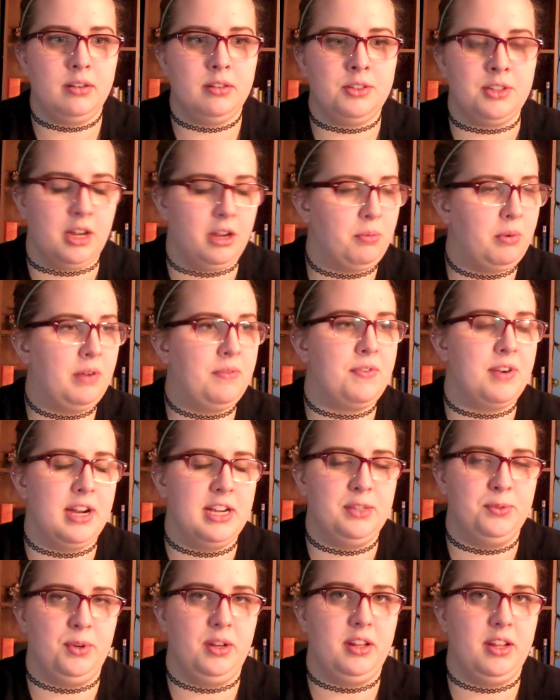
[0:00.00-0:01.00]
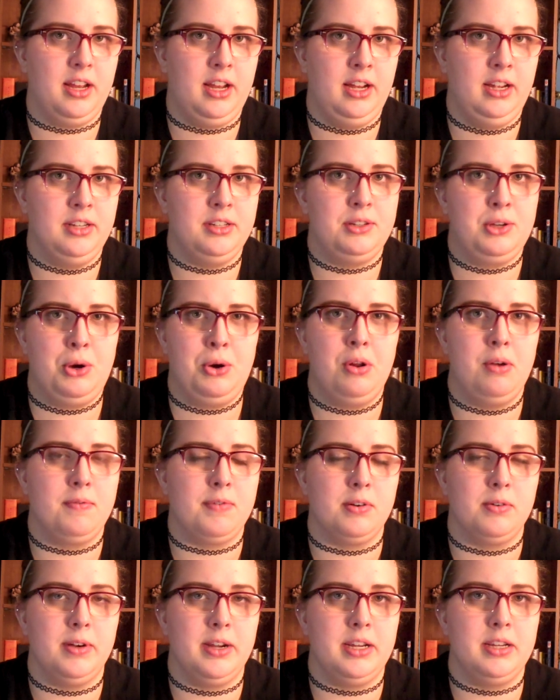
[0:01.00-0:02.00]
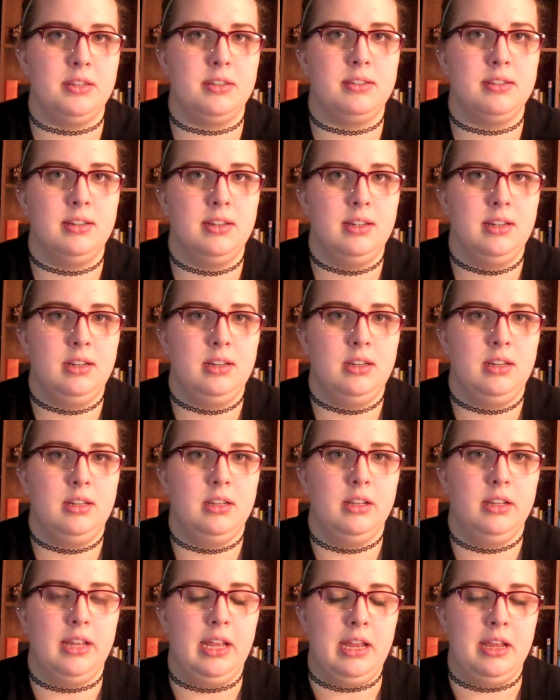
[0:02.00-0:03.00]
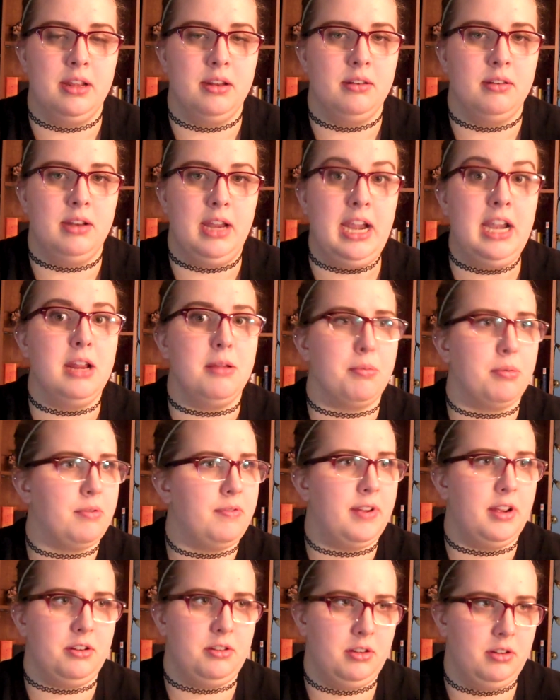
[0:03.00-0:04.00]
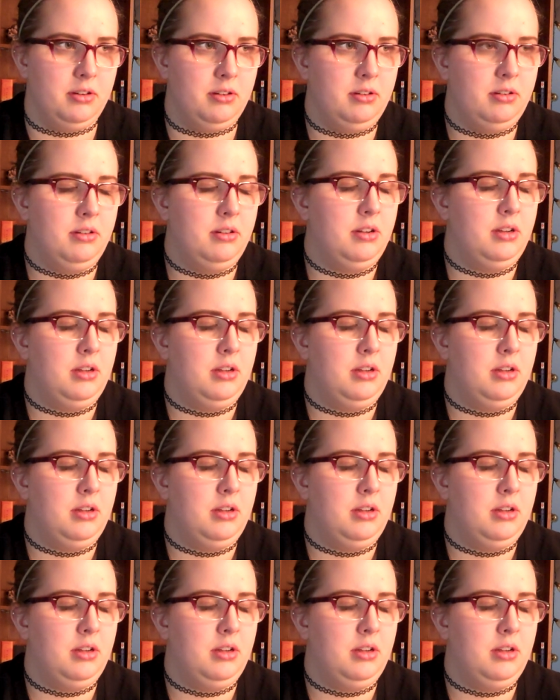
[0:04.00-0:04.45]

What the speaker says: Child welfare has one of the highest turnover rates in any profession